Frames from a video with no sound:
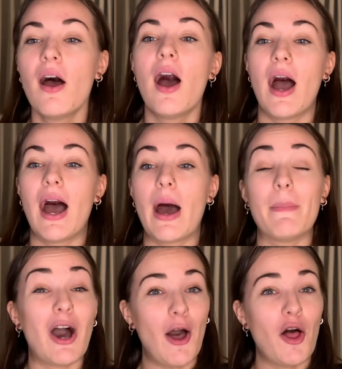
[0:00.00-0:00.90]

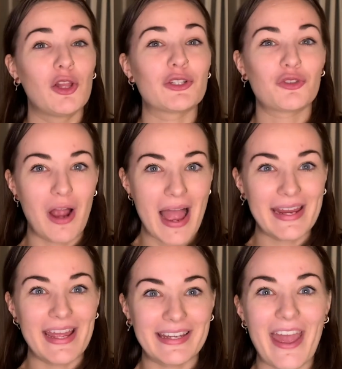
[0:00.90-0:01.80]
I'll try
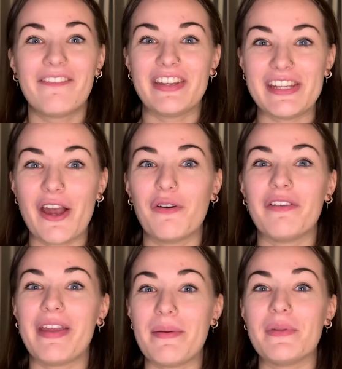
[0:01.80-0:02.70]
and get a video of
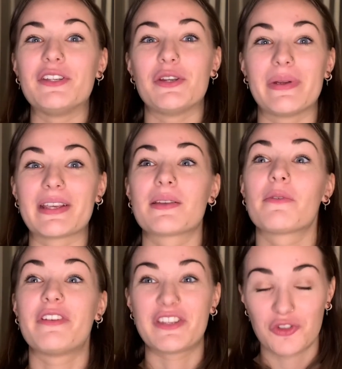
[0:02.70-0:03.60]
him doing some of
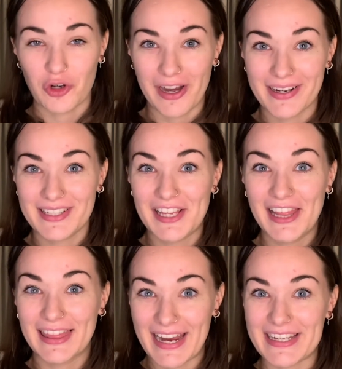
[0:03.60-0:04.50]
his tricks
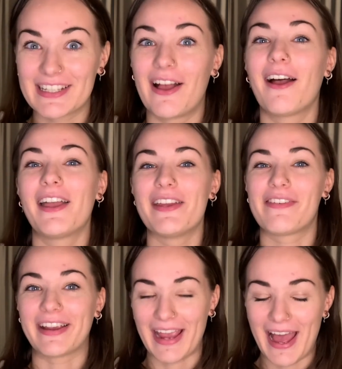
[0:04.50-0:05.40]
later if I
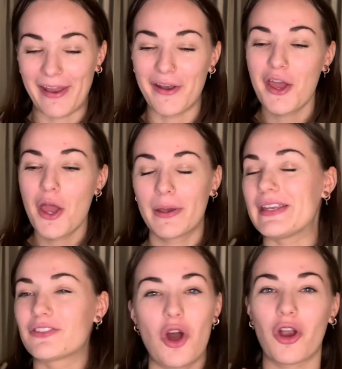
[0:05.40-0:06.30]
can. He's
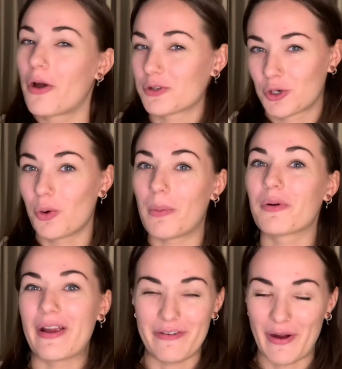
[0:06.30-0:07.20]
not going to
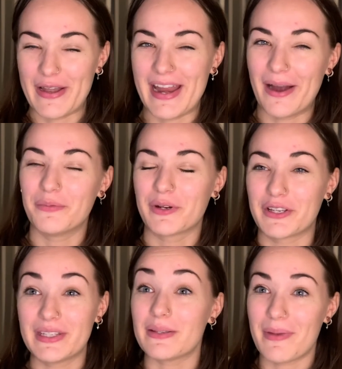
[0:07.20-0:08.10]
cooperate right now because
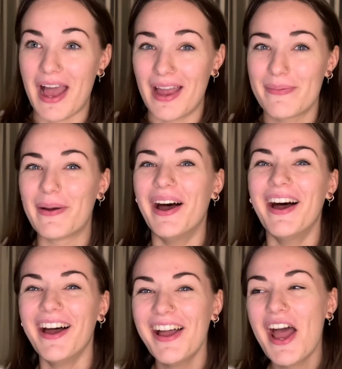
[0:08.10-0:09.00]
he's a bit
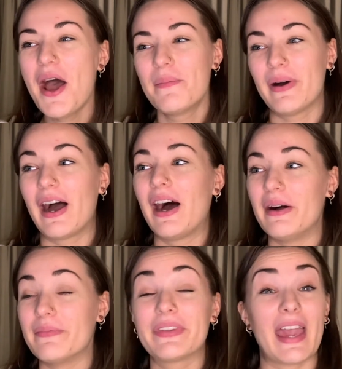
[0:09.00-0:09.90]
hyper. But
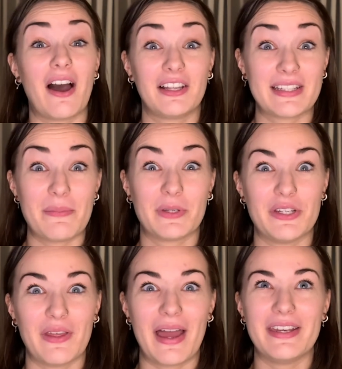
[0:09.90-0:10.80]
yeah, I'll attempt to do
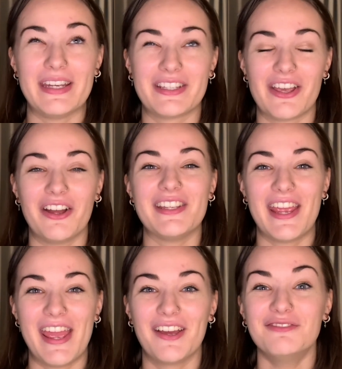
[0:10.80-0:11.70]
that and insert it
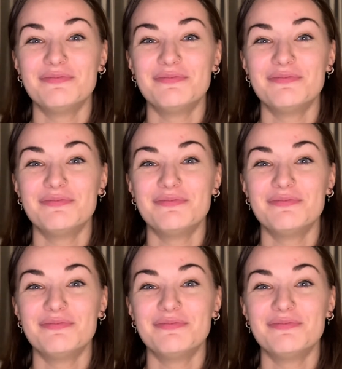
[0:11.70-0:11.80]
here.